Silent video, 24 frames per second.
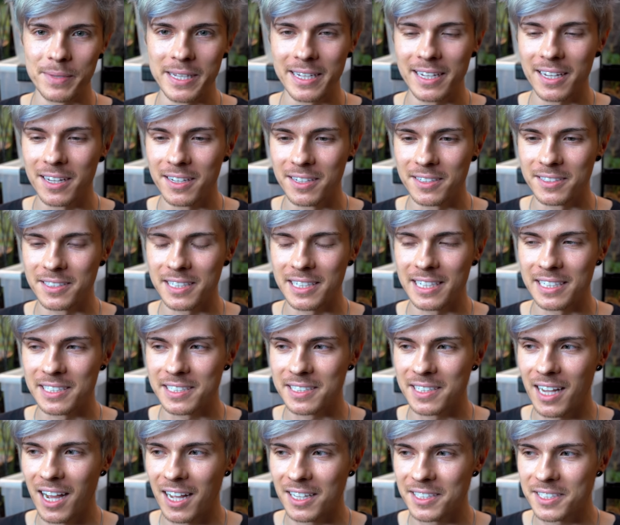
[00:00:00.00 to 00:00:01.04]
because
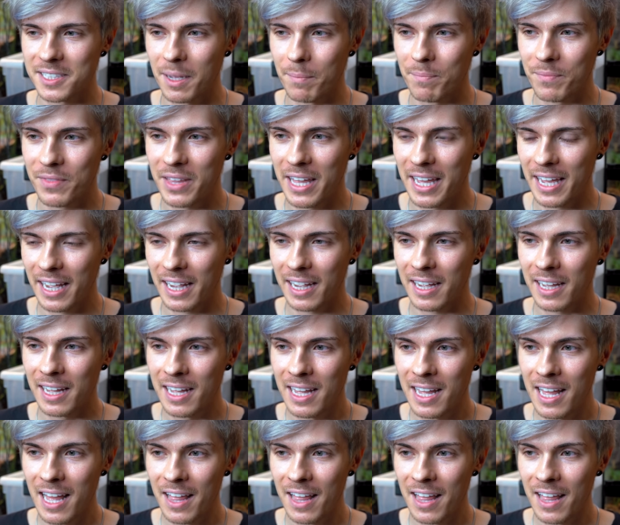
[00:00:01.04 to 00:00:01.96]
it's not something